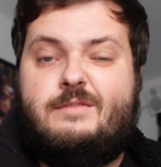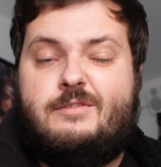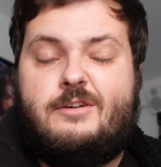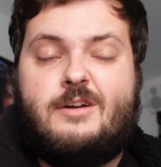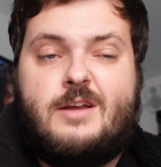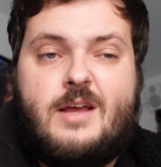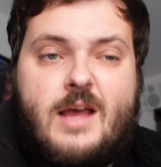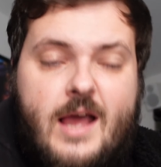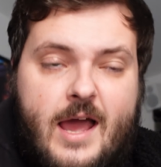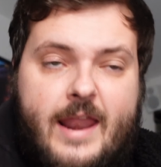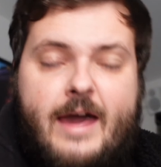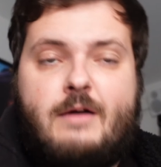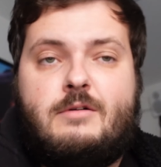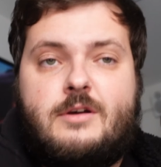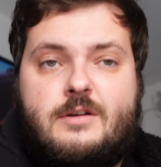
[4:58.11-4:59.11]
for an
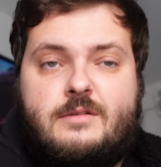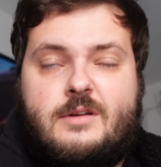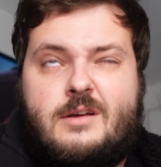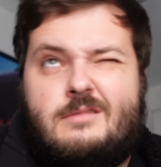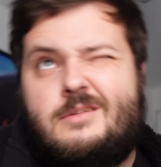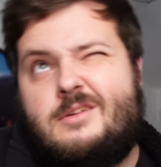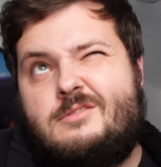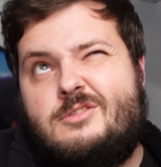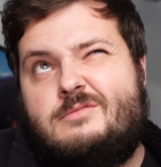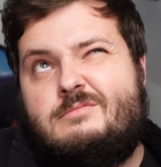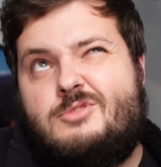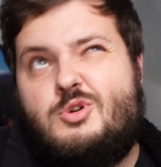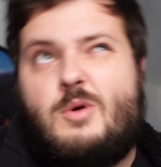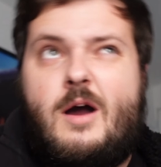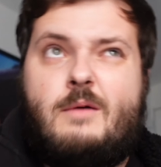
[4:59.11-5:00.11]
hour, and I think just
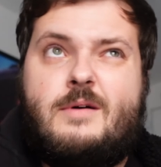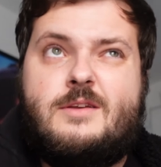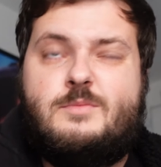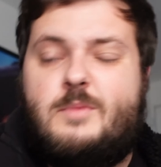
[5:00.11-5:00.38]
2 hours.